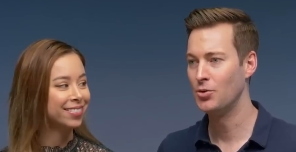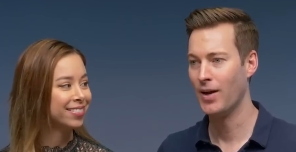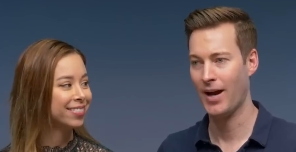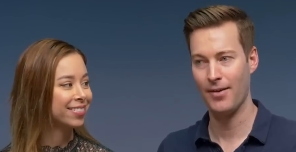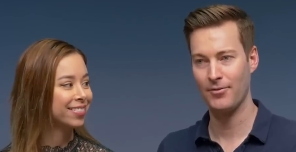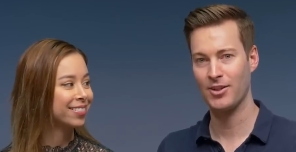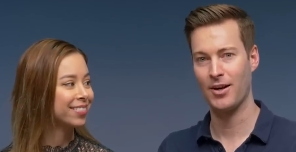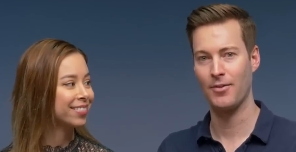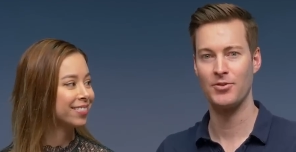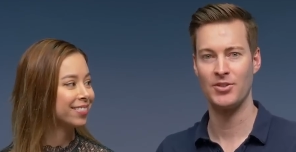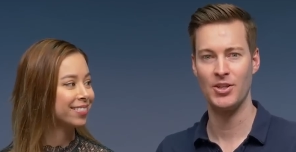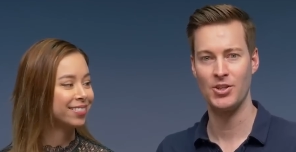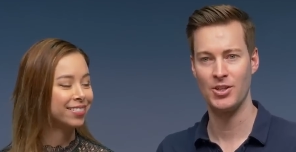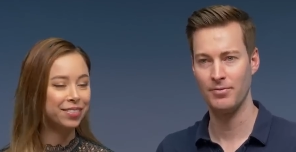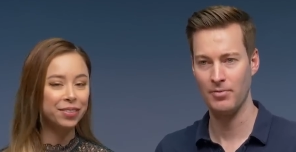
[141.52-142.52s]
Speaker 1: you have the
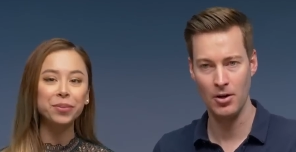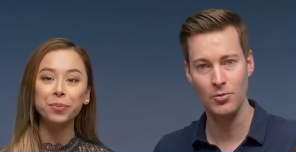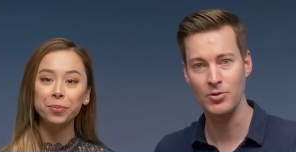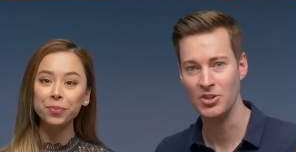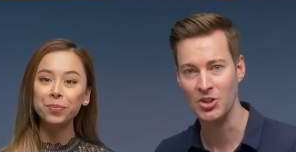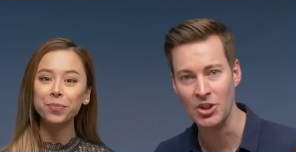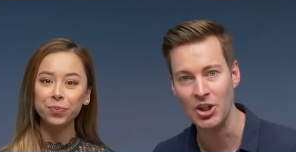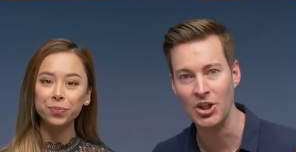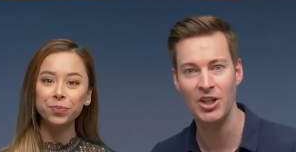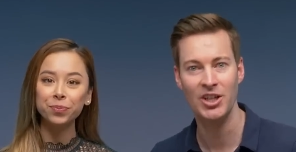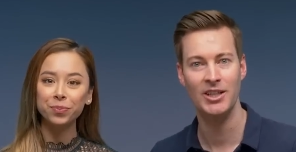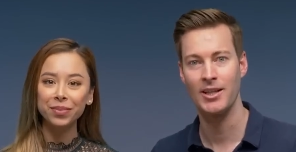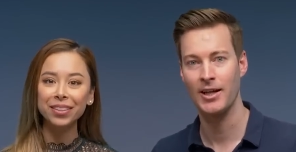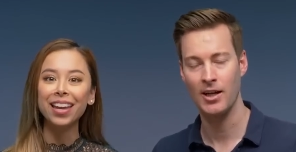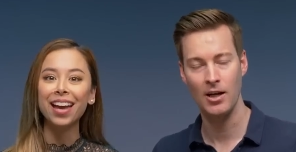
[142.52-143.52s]
conversation of, oh, is it
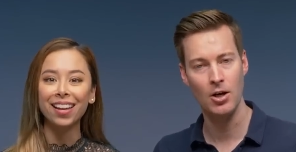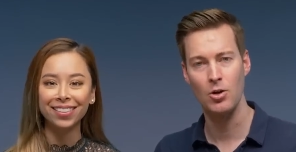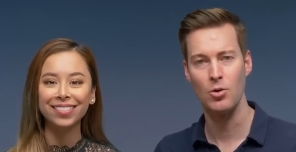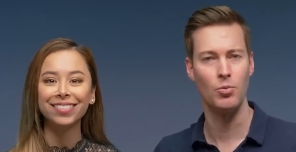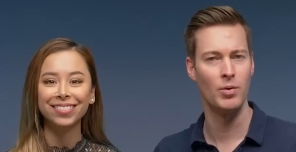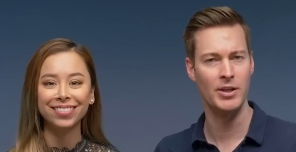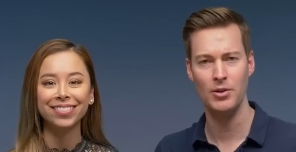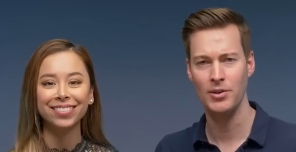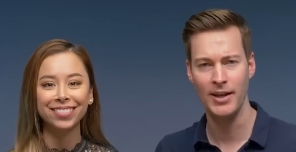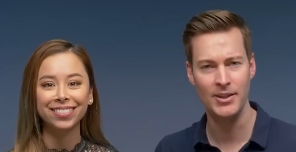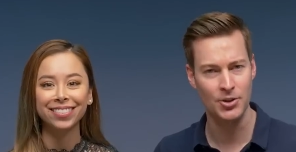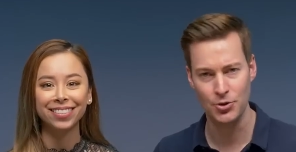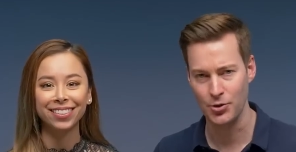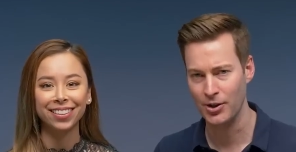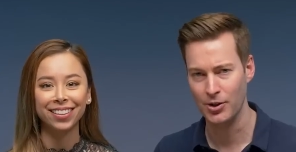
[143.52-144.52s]
good? Like, oh, what do you like
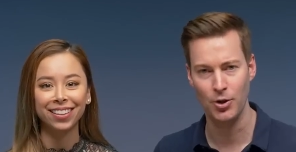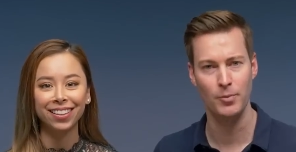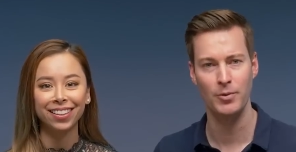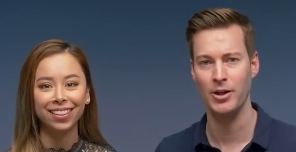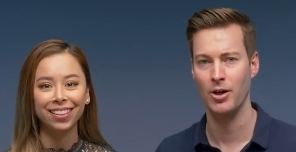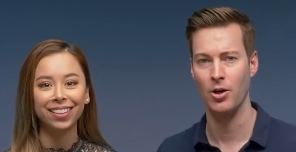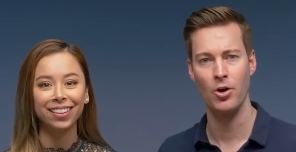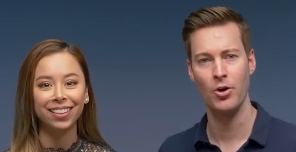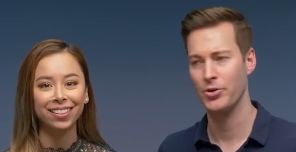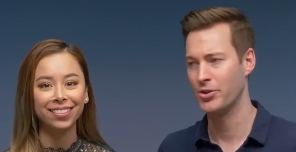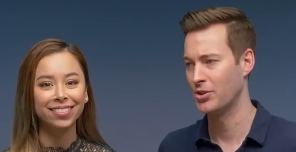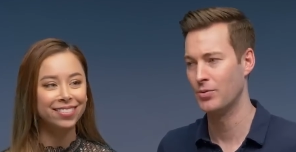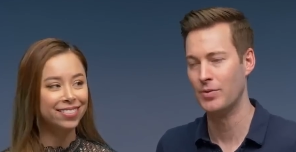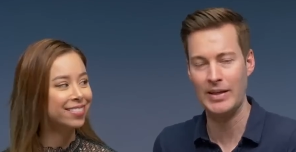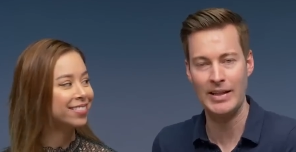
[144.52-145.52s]
to drink normally? Or
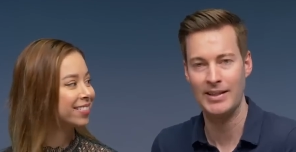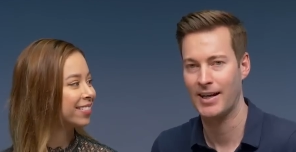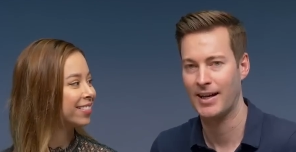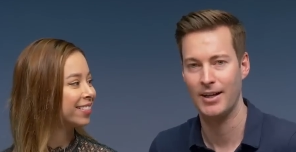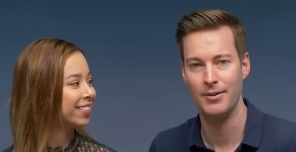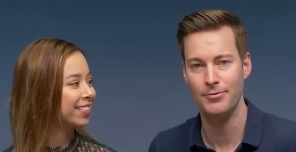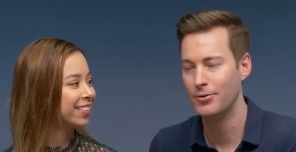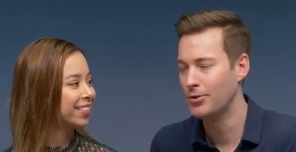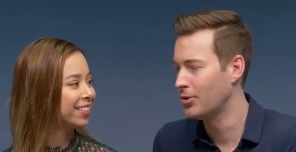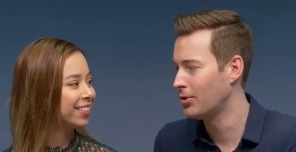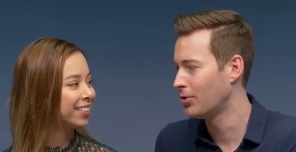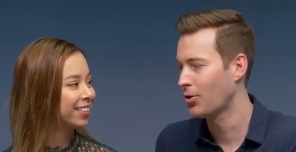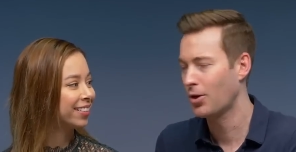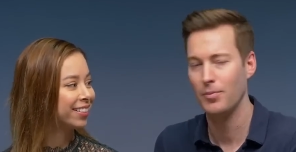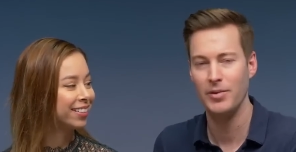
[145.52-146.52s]
do you eat that kind of
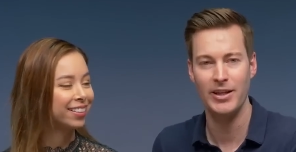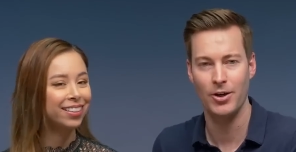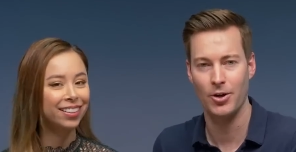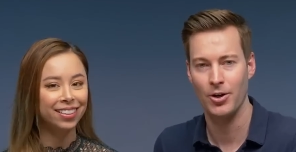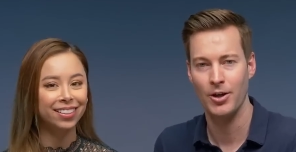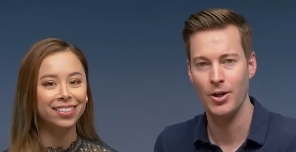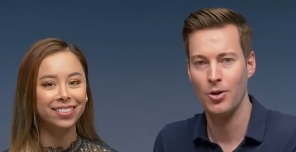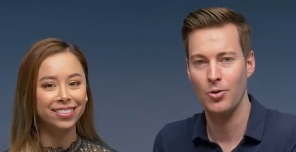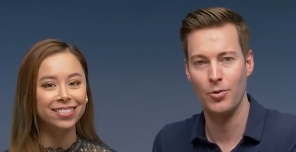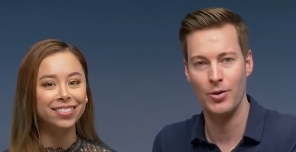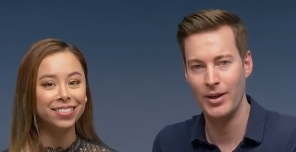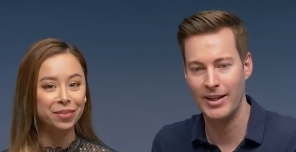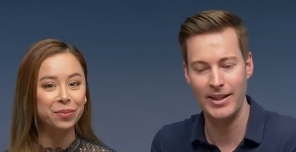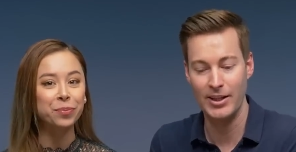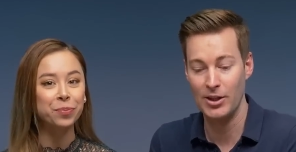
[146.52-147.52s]
food normally?
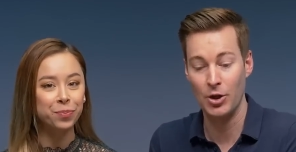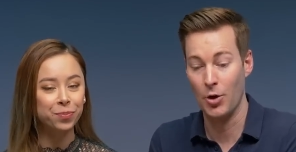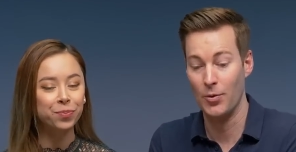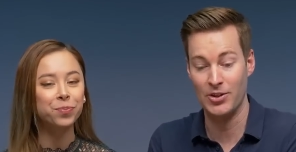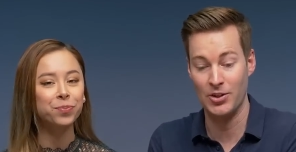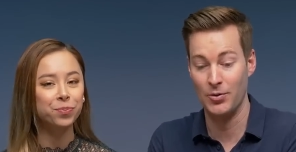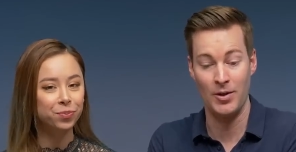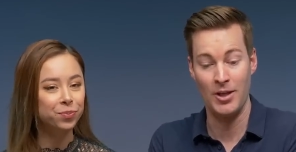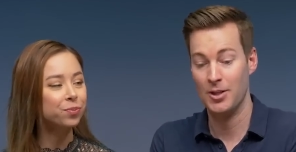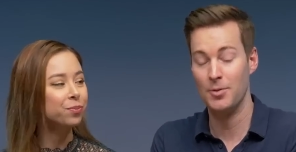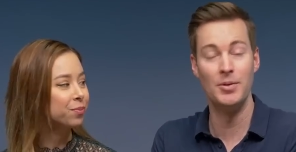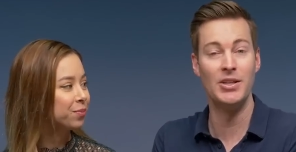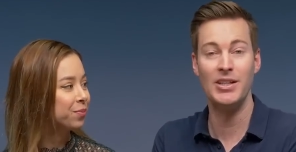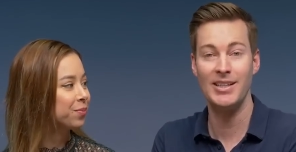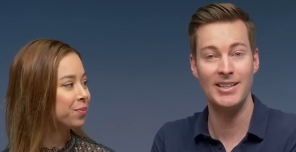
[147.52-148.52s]
And then you go into, the
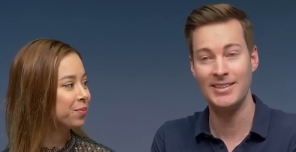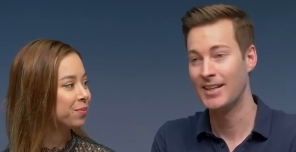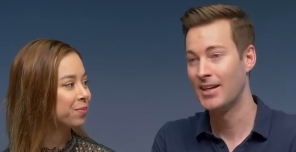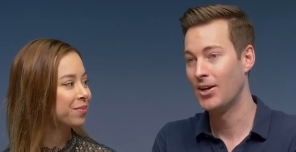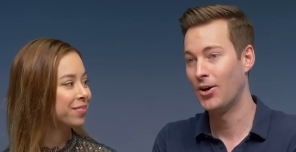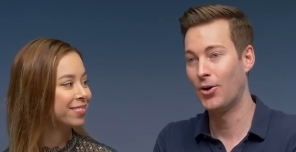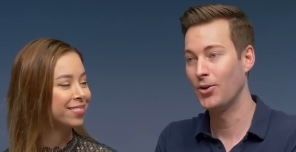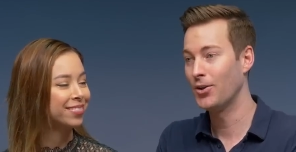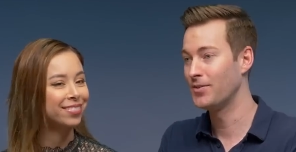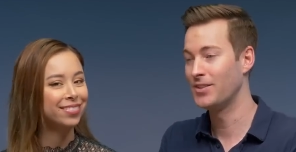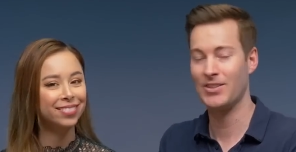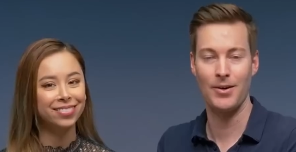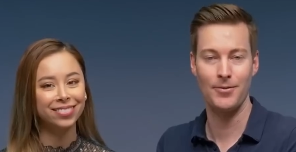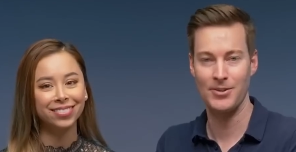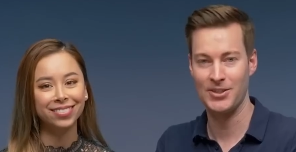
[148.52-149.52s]
beauty is, all
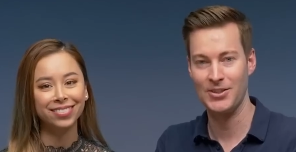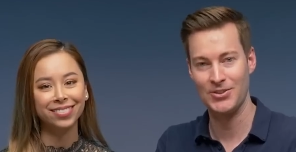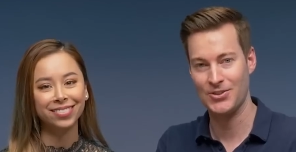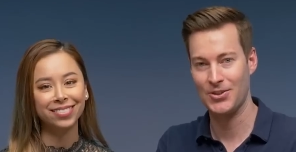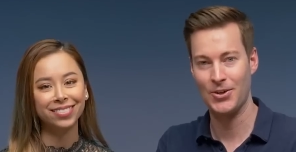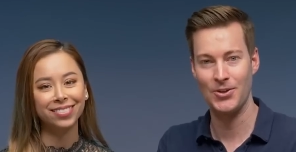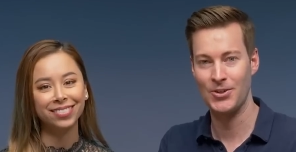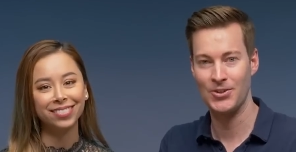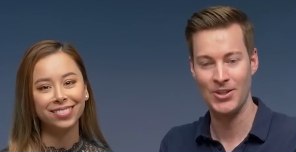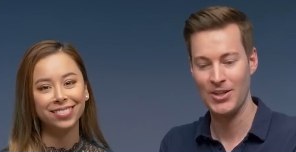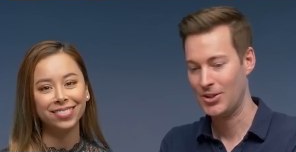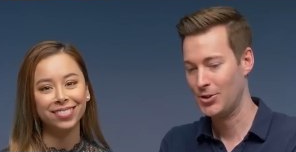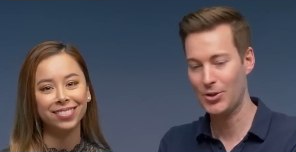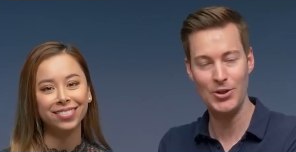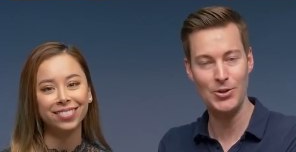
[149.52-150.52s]
these conversation starters,
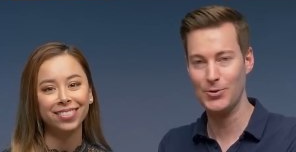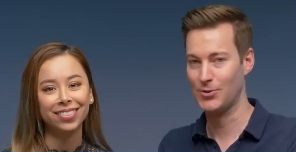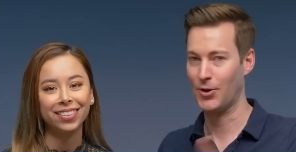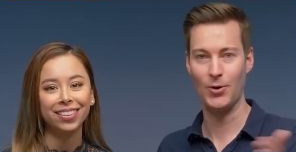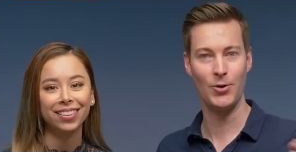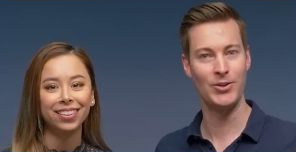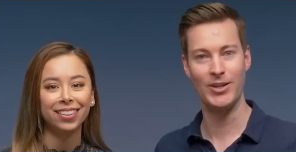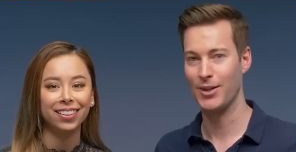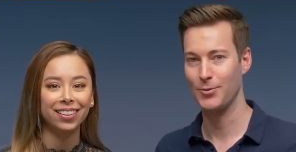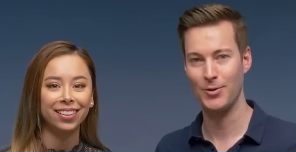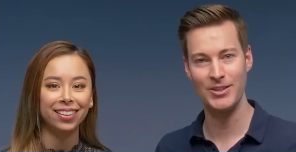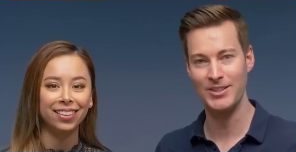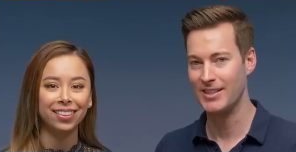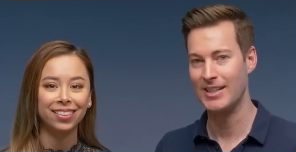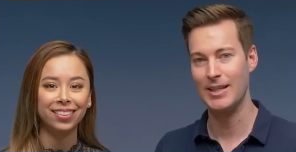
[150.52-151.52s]
you can use all the other
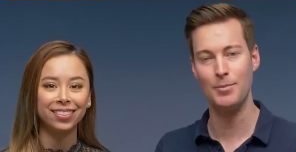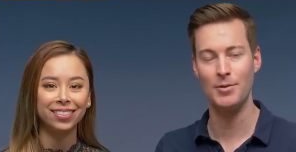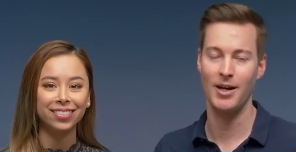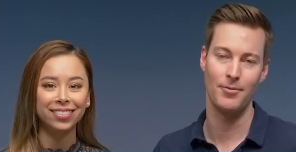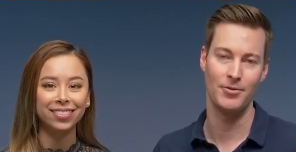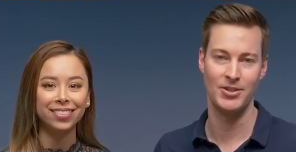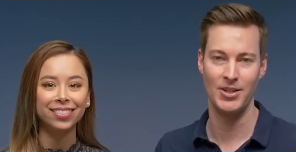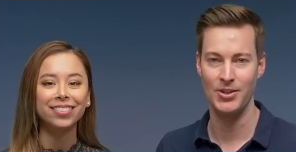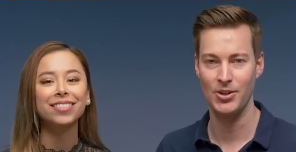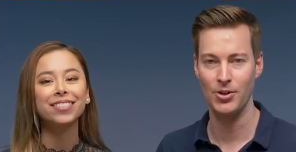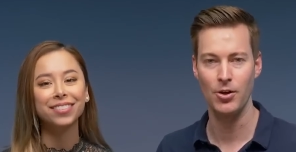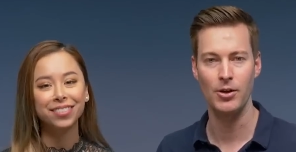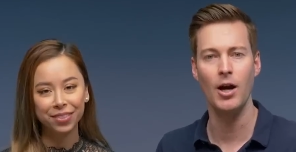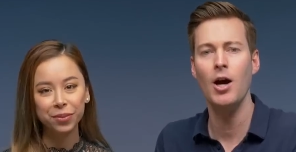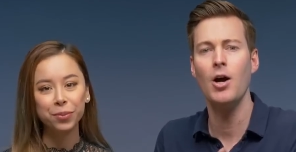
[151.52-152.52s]
ones to keep the conversation
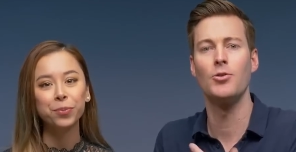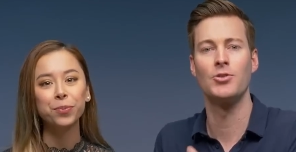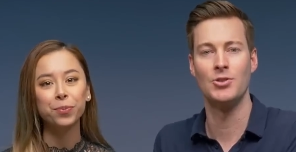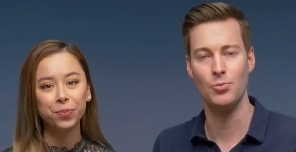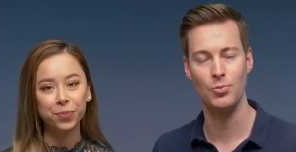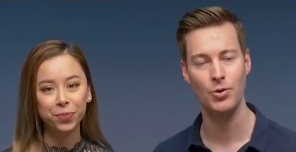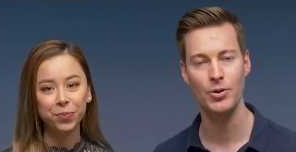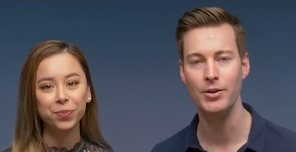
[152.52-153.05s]
going. Oh, so where